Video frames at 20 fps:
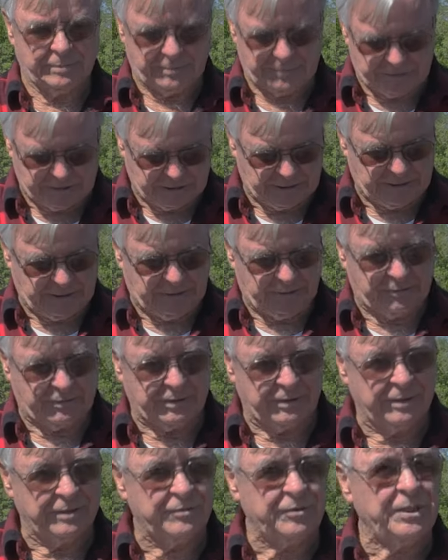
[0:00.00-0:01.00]
jeans
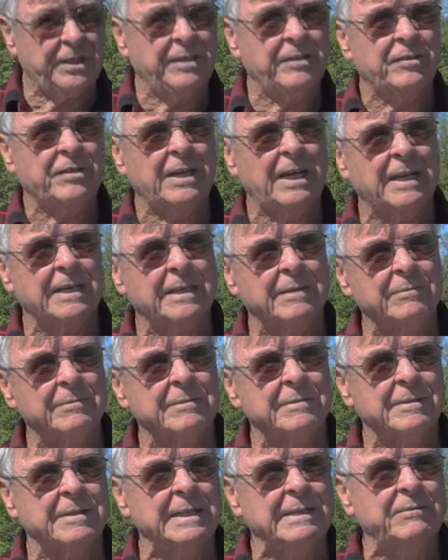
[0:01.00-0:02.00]
and the jean jacket,
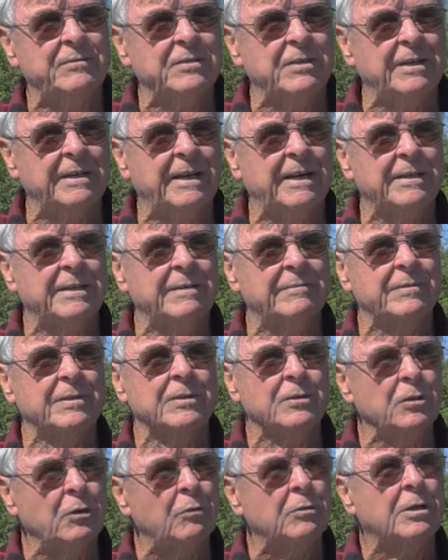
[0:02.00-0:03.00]
sleeves cut out of it,
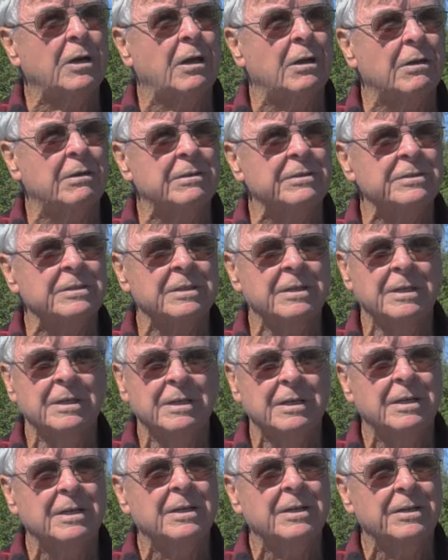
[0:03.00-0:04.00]
no colors,
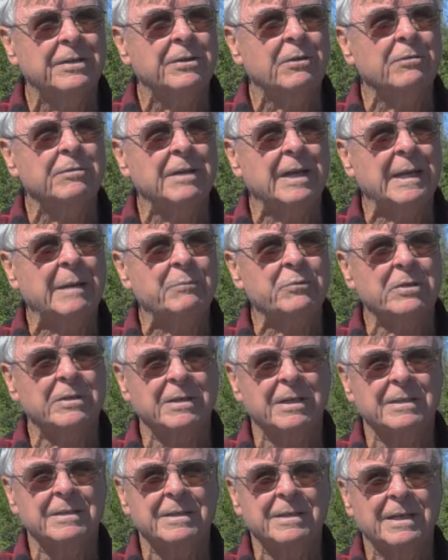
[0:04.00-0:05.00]
no names or
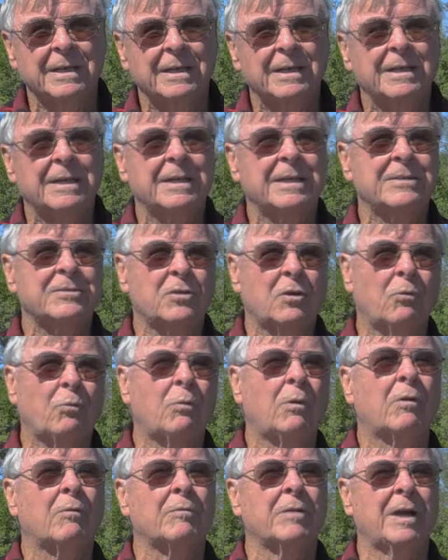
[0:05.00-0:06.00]
nothing. And he's gonna
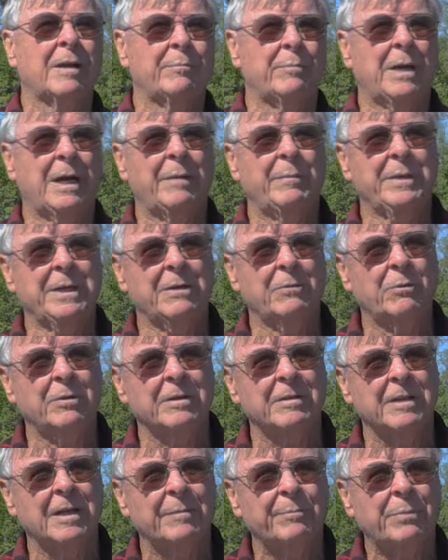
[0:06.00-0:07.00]
walk right by me and go
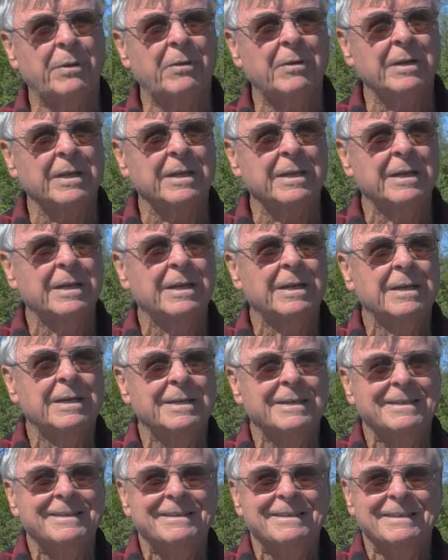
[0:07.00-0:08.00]
into that party.
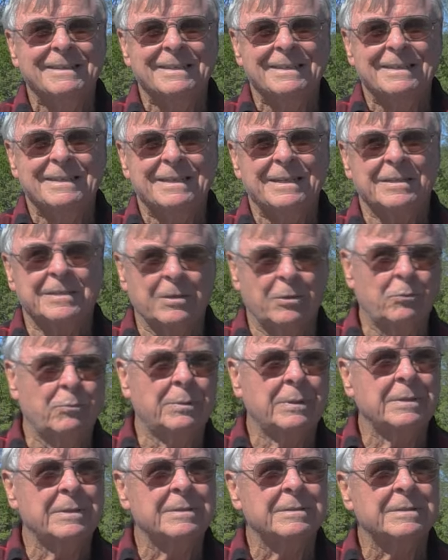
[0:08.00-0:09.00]
I said, oh,
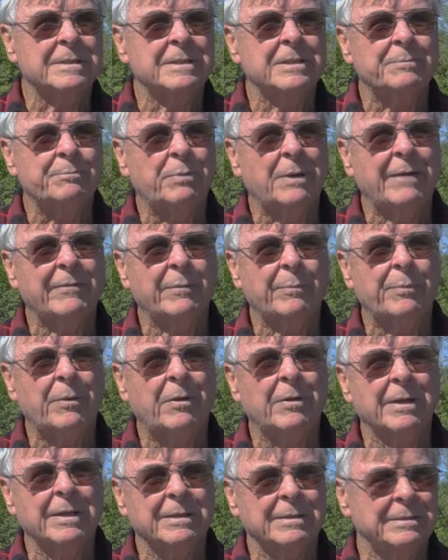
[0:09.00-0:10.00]
buddy, I said, this private
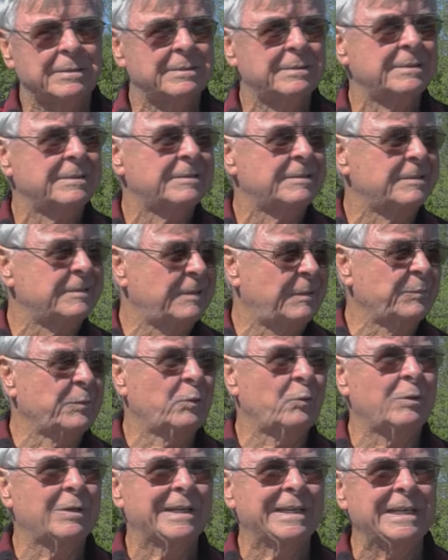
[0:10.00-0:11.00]
party. He said, I'm
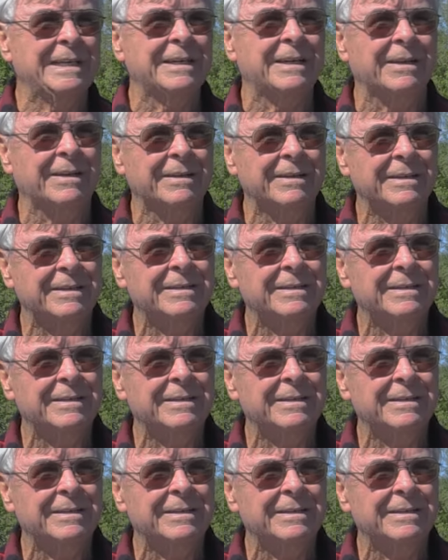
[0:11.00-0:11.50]
going in.